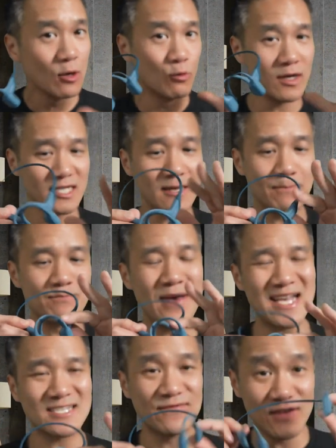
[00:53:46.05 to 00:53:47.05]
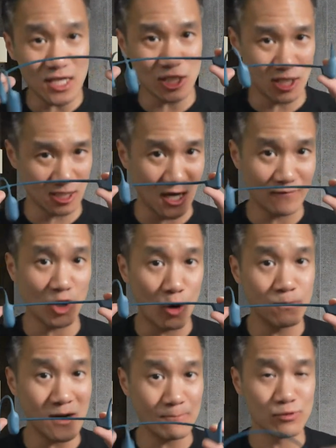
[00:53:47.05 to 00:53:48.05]
One of the best features of the
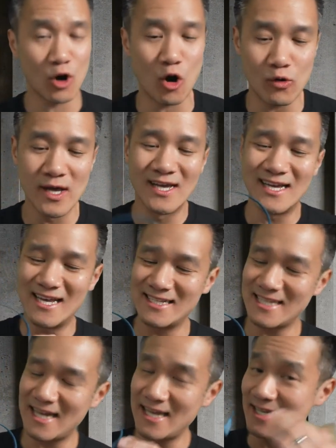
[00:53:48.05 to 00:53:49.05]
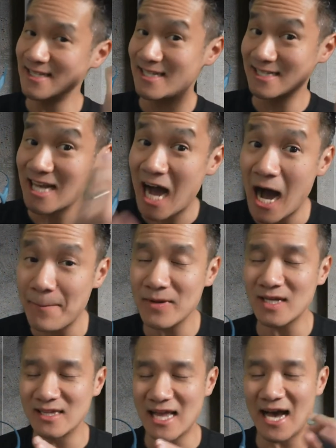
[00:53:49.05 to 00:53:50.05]
Open Run Pro is that it's the top of
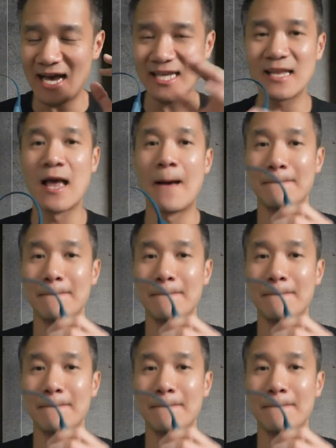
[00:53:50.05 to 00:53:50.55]
the line